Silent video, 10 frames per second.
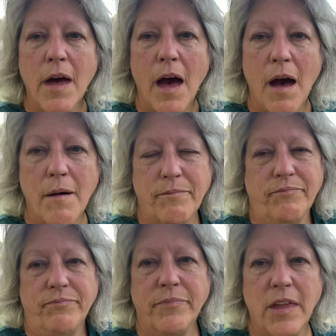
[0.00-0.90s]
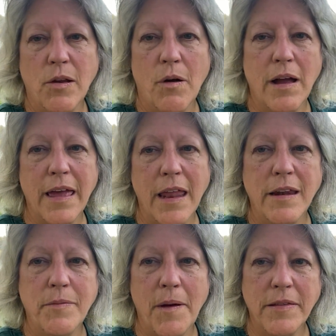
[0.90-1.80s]
Again, it
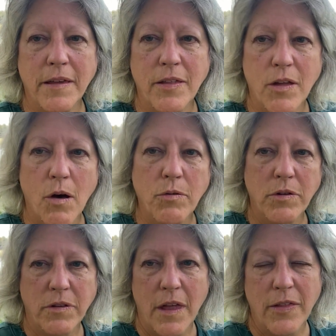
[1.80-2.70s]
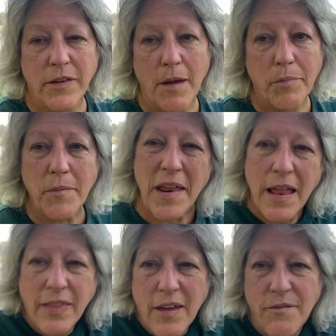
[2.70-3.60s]
depends on the goat and the temperament
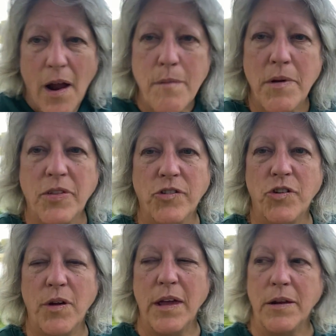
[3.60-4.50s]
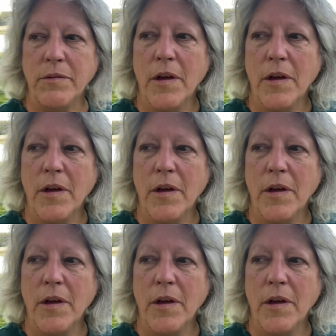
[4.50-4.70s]
and the environment that you're in.